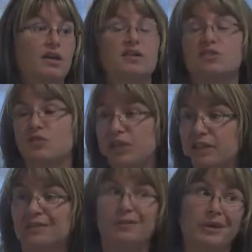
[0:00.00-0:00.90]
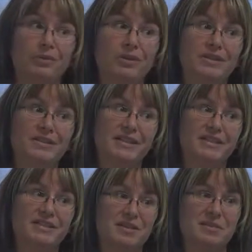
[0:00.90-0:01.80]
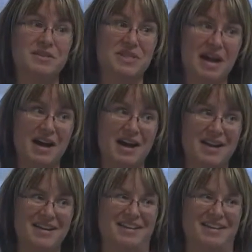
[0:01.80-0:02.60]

because if you didn't, you might want to set some aside